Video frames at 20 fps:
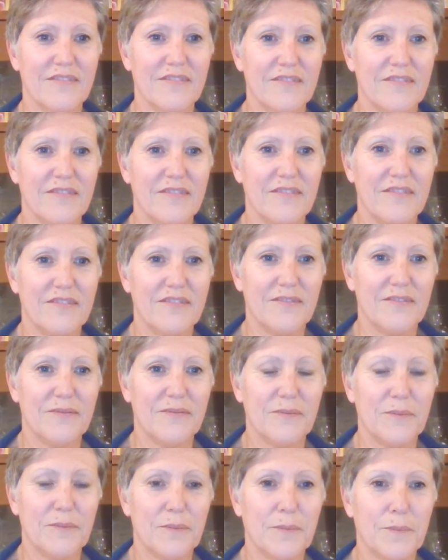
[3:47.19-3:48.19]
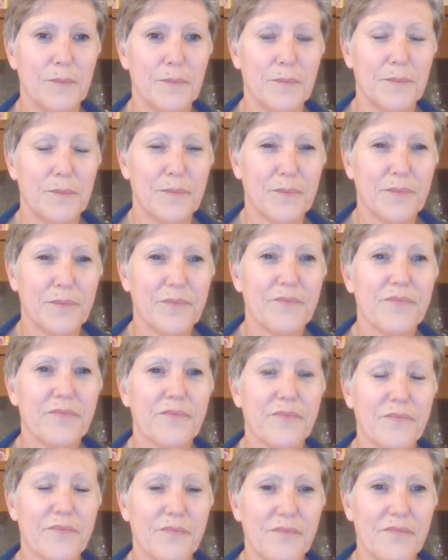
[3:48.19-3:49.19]

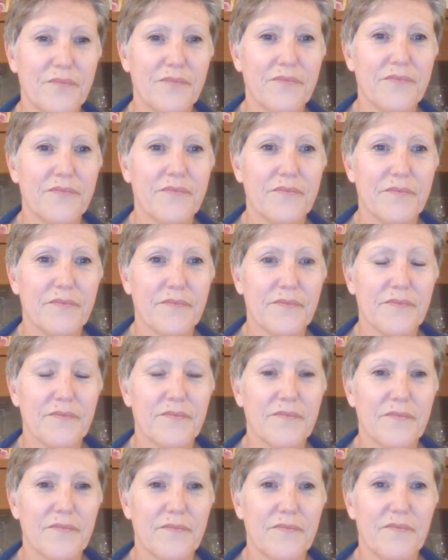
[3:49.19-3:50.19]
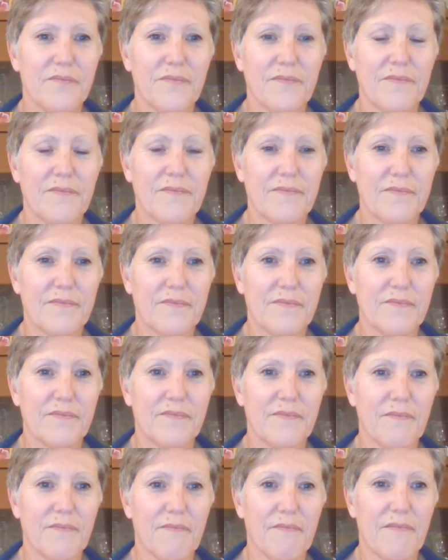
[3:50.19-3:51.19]

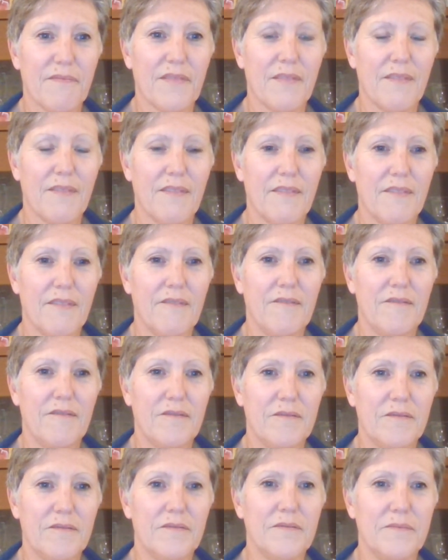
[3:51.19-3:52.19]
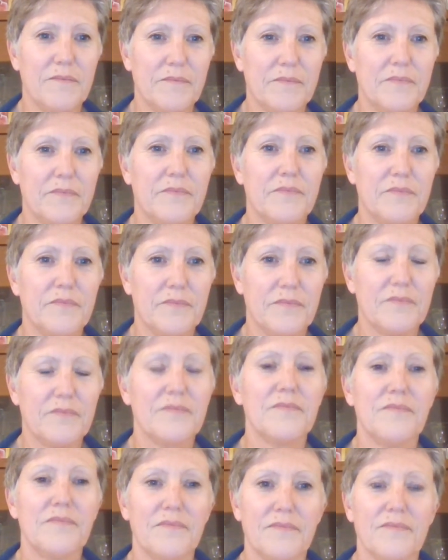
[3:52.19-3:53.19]

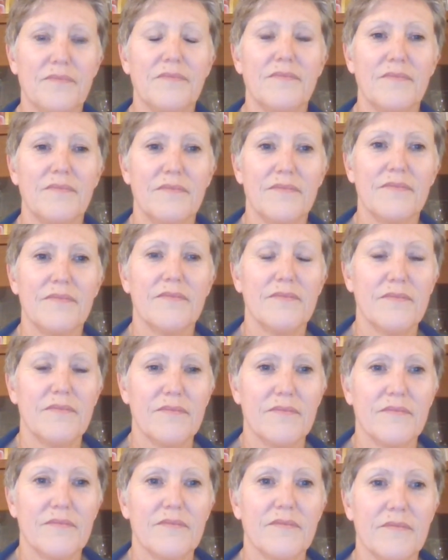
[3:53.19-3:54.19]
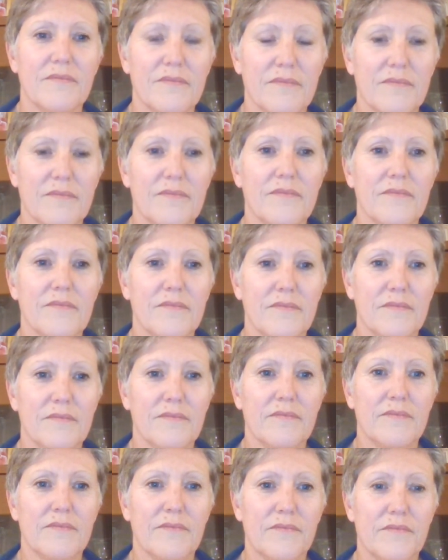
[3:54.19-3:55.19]
The person shown says nothing.